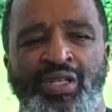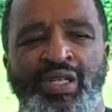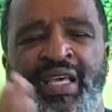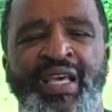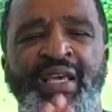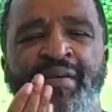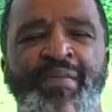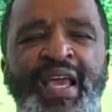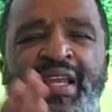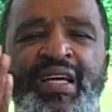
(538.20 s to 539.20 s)
He
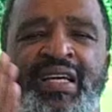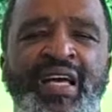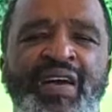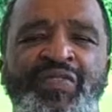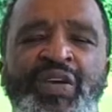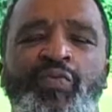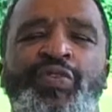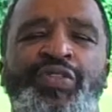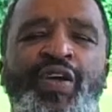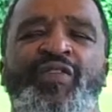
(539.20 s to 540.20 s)
made a covenant
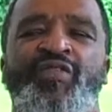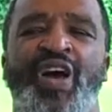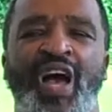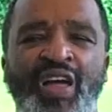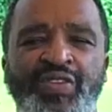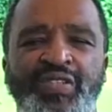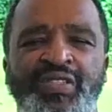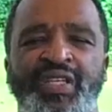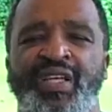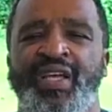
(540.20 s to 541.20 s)
with their
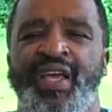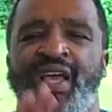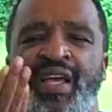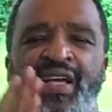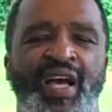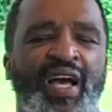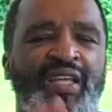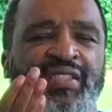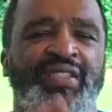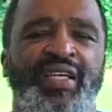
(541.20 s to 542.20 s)
fathers, and
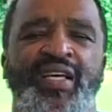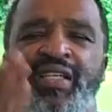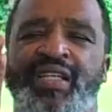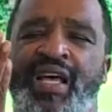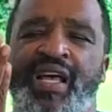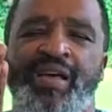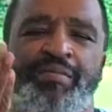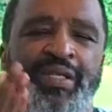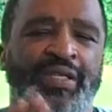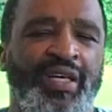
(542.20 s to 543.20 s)
God says,
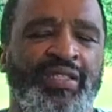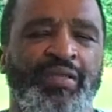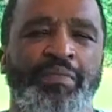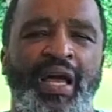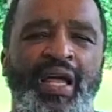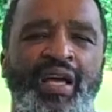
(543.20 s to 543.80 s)
because of my